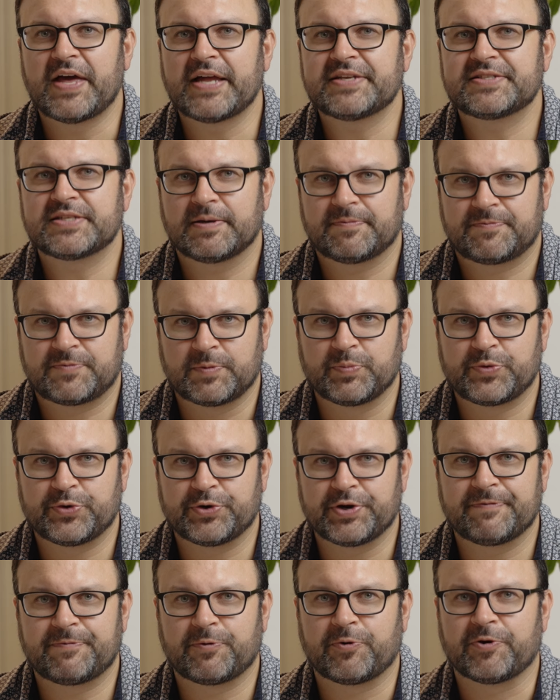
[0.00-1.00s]
that's up from
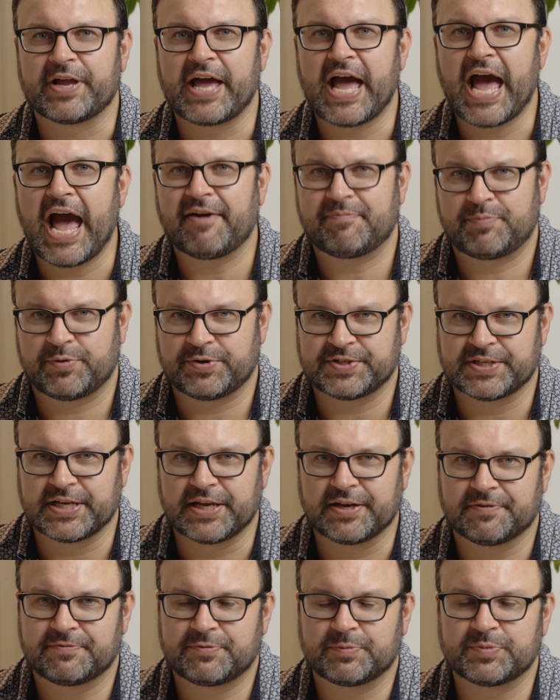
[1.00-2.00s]

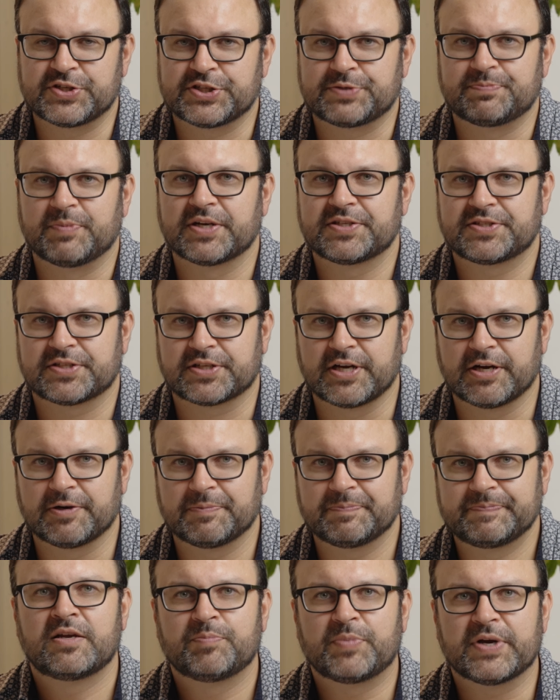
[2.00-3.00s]
34.5% from just months
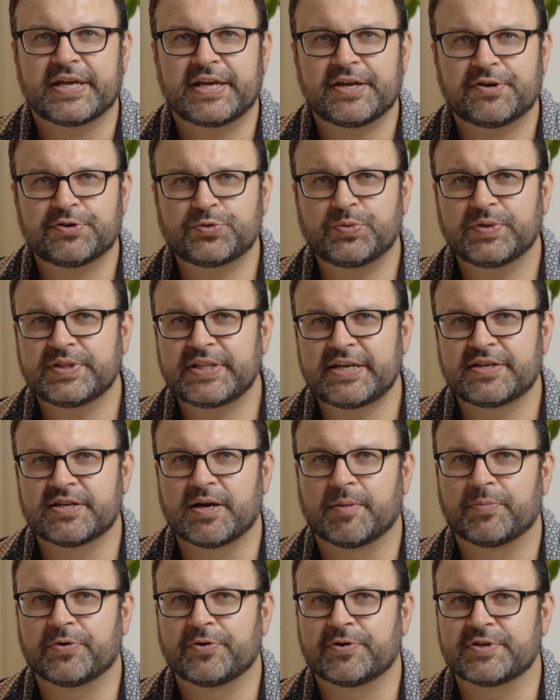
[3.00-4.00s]
ago. But here's what that
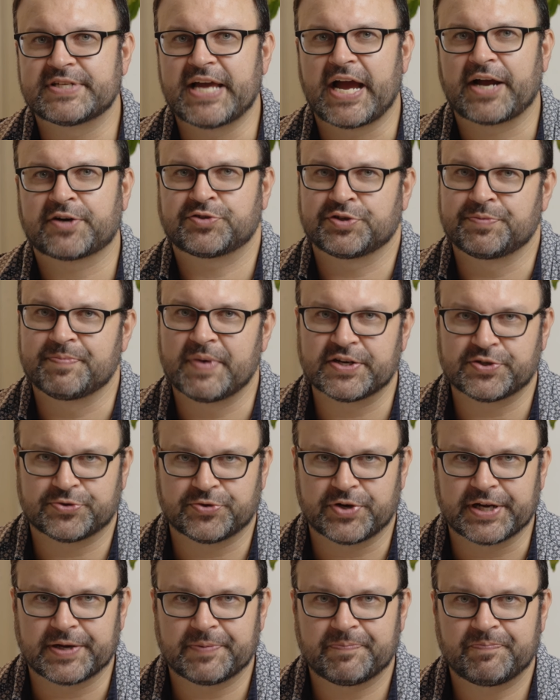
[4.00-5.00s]
number is actually
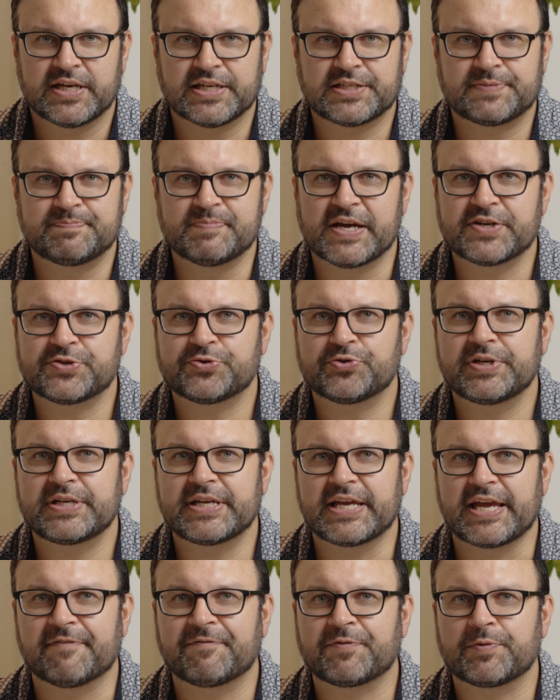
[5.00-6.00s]
measuring. It's
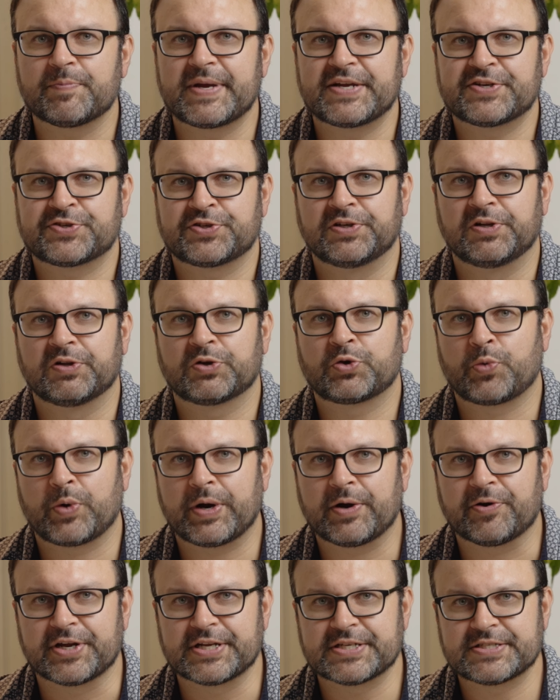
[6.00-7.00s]
measuring informational
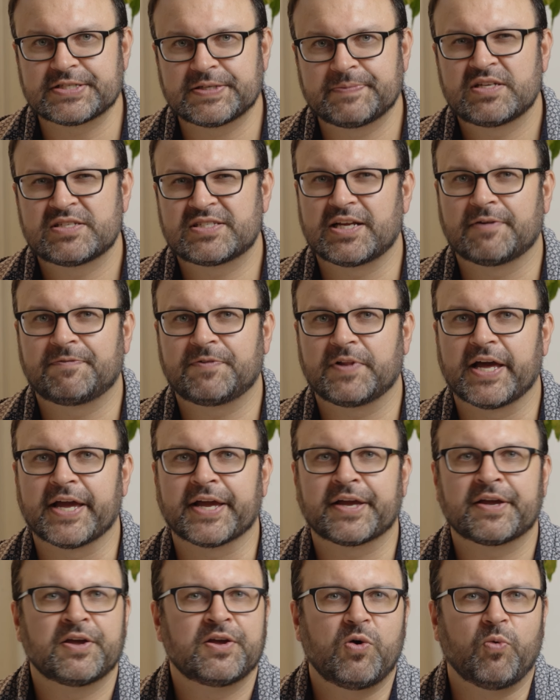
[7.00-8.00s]
queries. Stuff
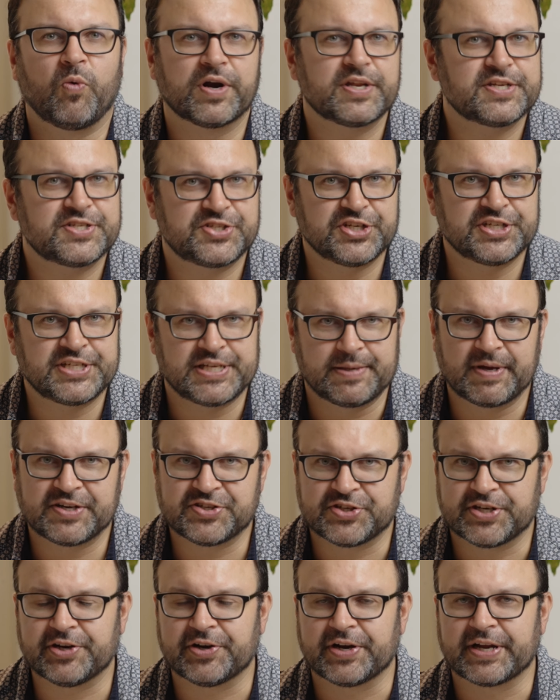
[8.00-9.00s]
like, what is GTM
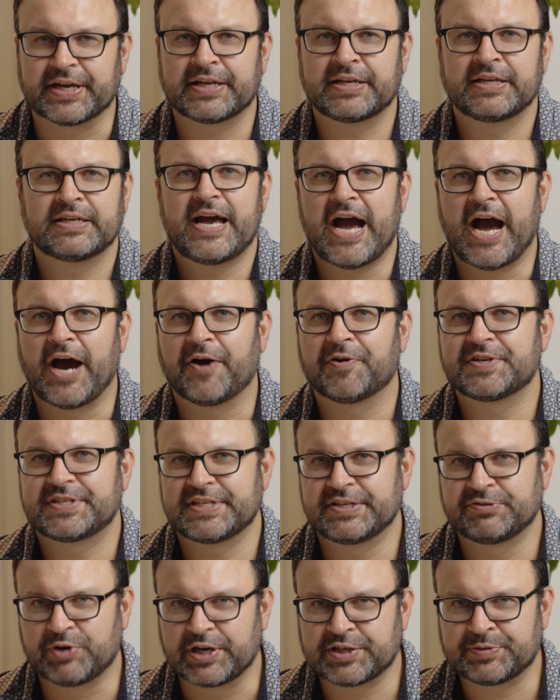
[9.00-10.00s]
engineering? How does
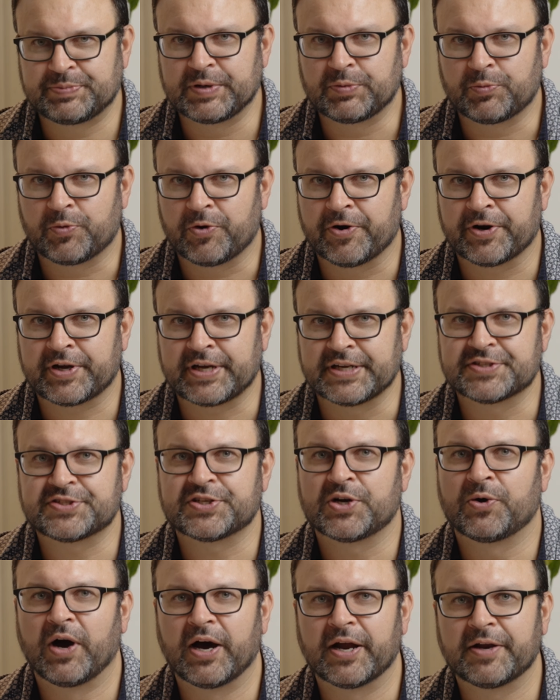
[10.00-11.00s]
enrichment work? And
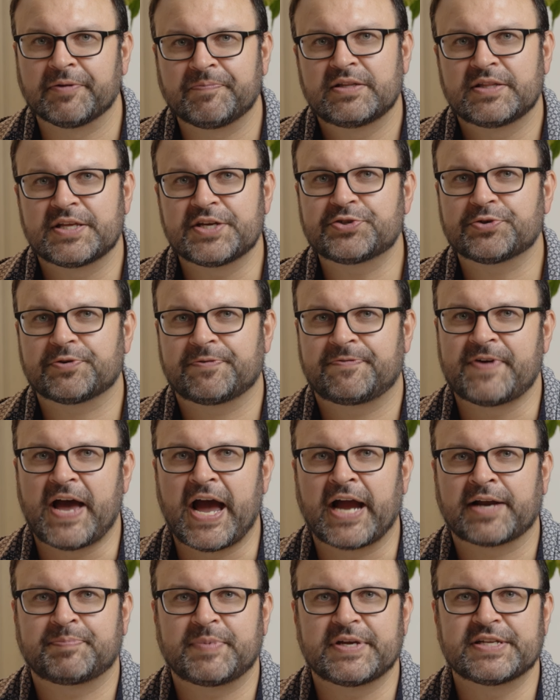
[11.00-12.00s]
so on. These are
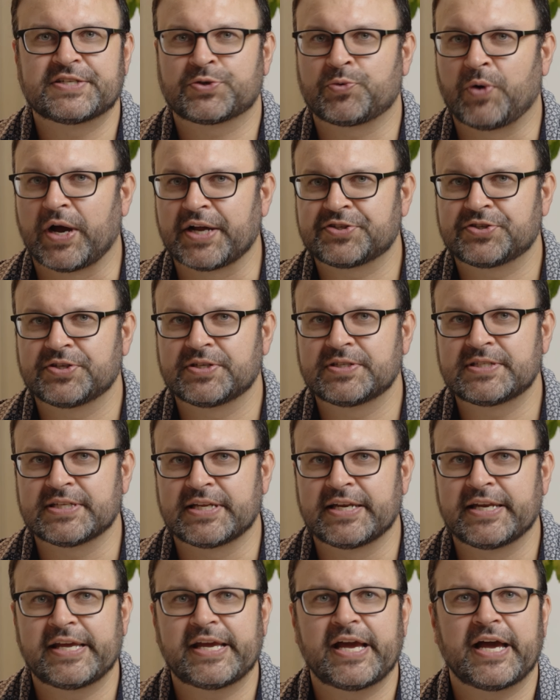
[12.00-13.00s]
fact-based questions,
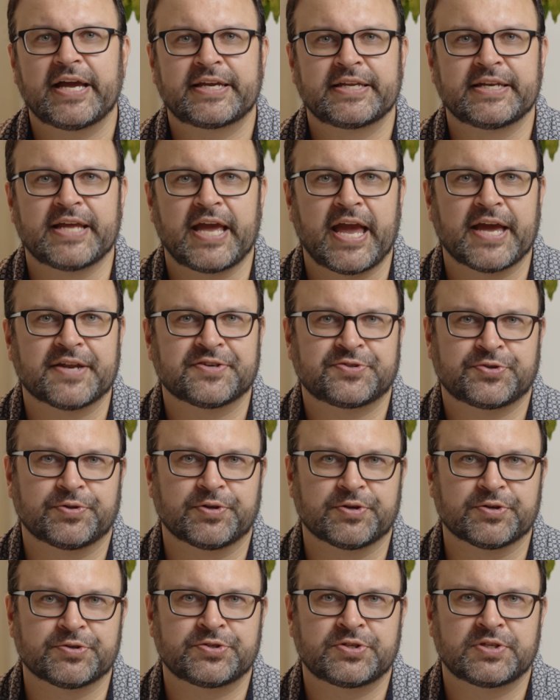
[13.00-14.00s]
and AI can answer
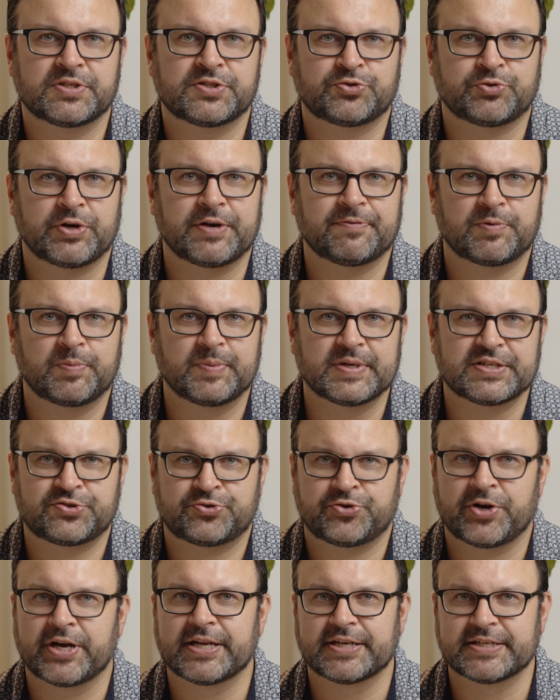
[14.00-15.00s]
those straight from its
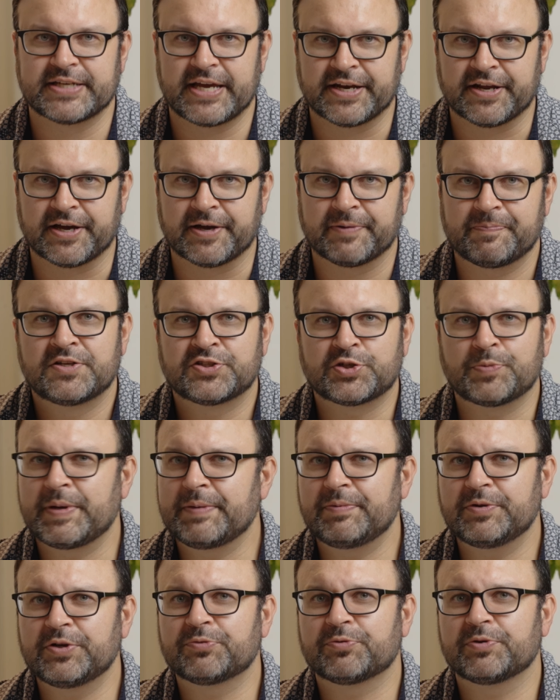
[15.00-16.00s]
training data. So
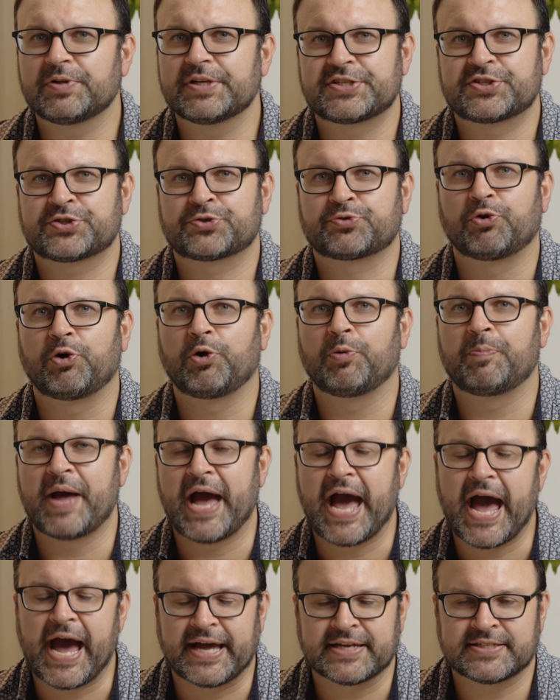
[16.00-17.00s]
people don't really scroll
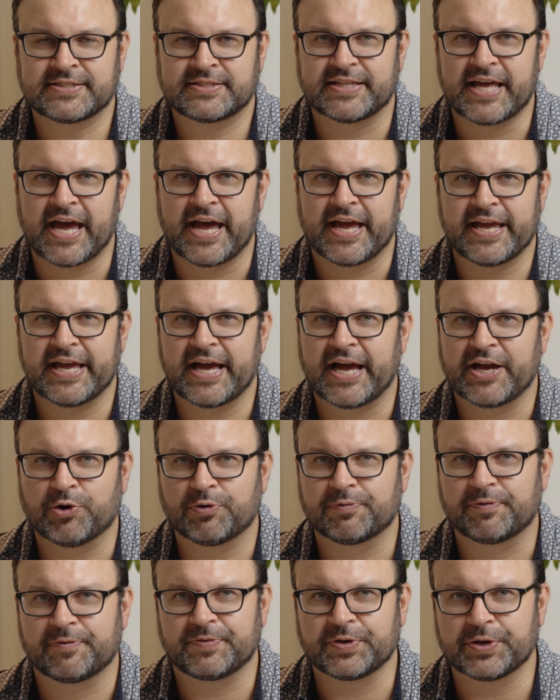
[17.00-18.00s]
past that AI
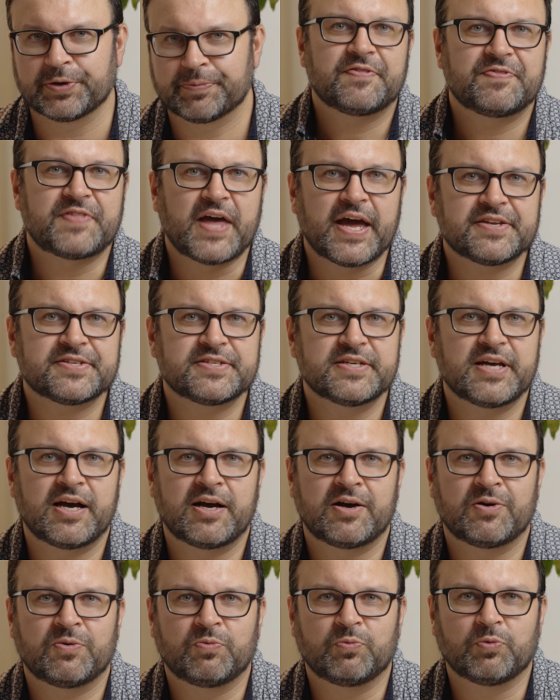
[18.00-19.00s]
overview. That's
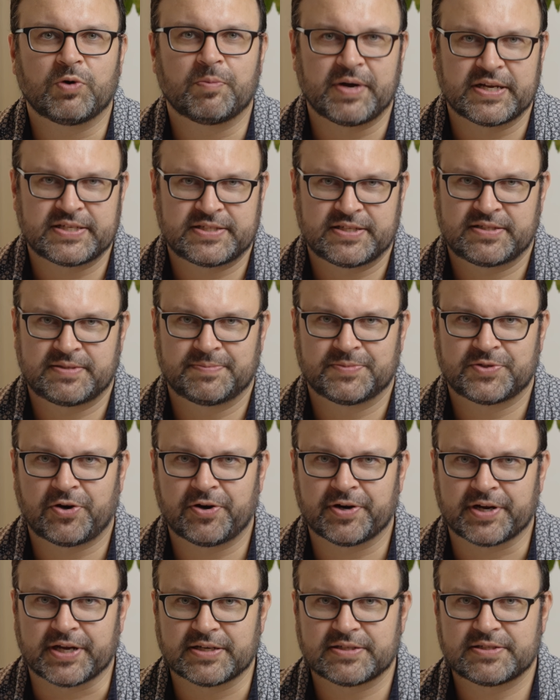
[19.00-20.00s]
not what my system
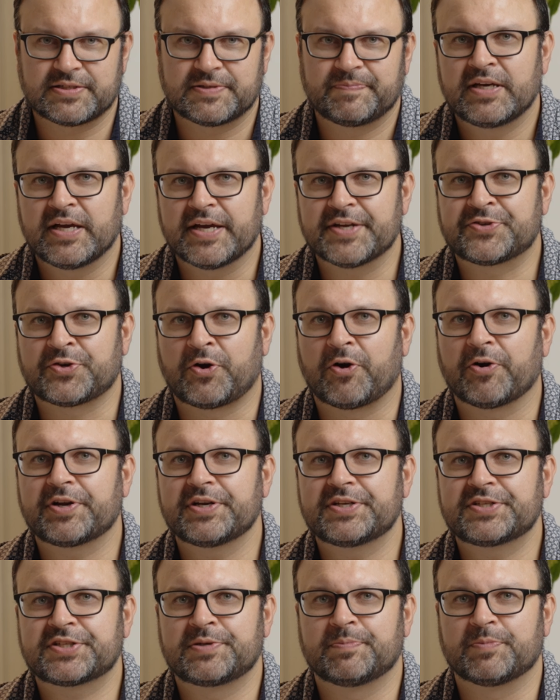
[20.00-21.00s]
targets. It
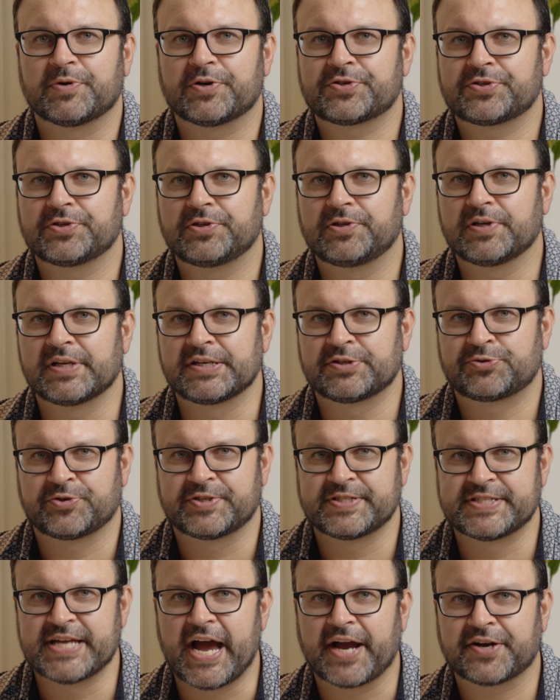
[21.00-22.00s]
targets commercial and
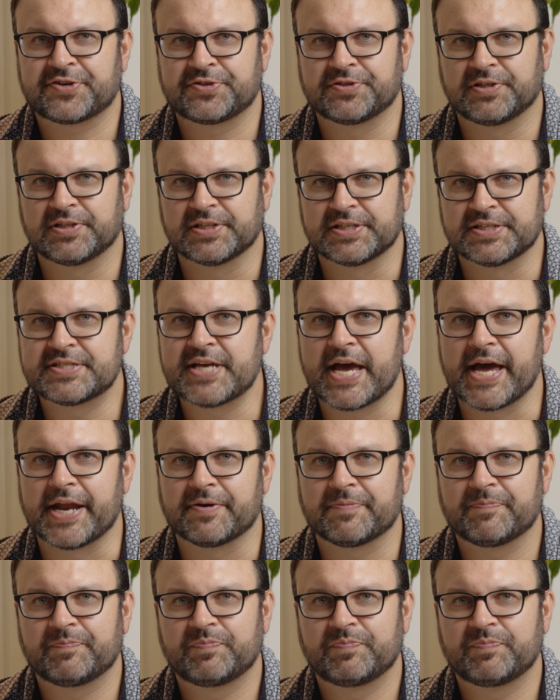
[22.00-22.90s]
transactional intent,